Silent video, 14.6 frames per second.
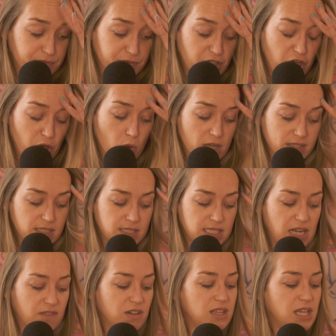nuances and
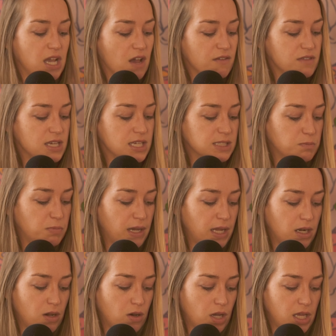everything of this, but
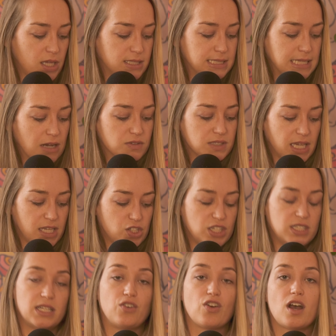it sounds like she
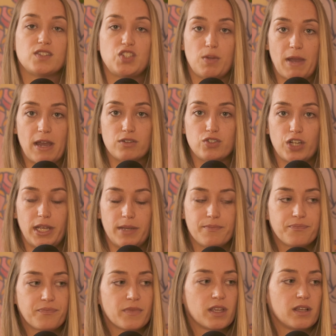did cross your boundary.
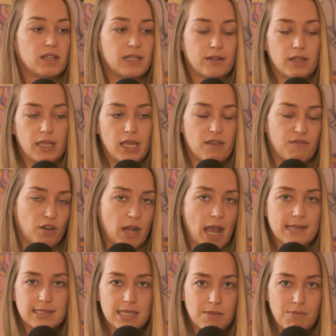Clearly, if you're
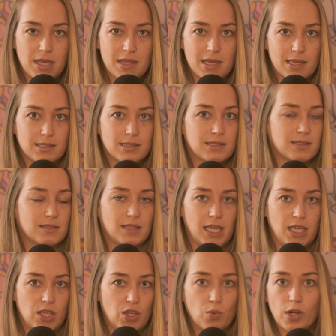asking me this,
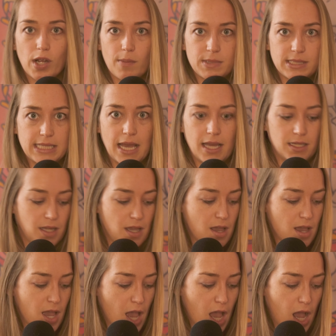like you were upset.
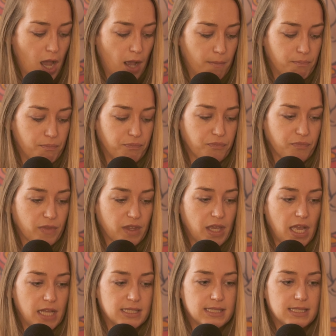Um,
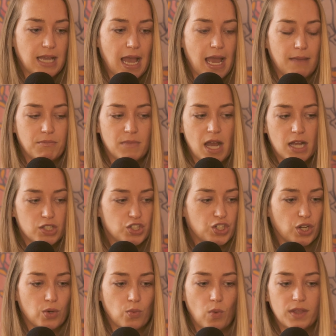I'm not
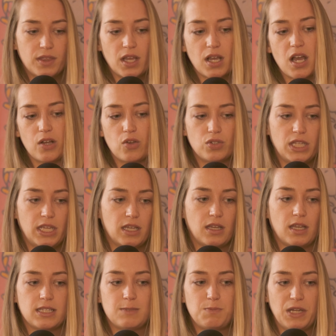sure what the cuckolding
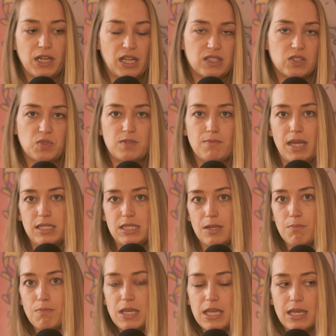experience was meant to
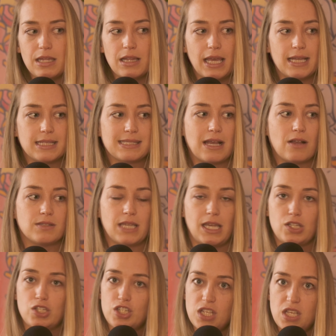be. Like it sounds like
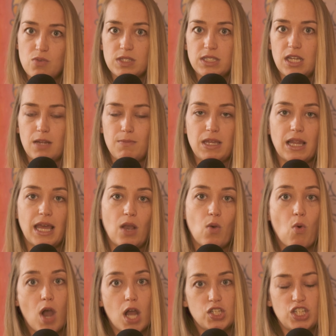she was going to be like
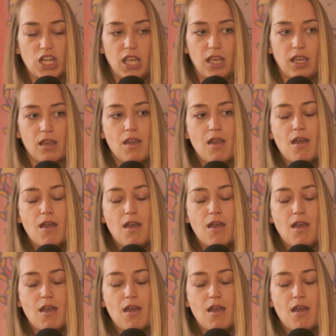watching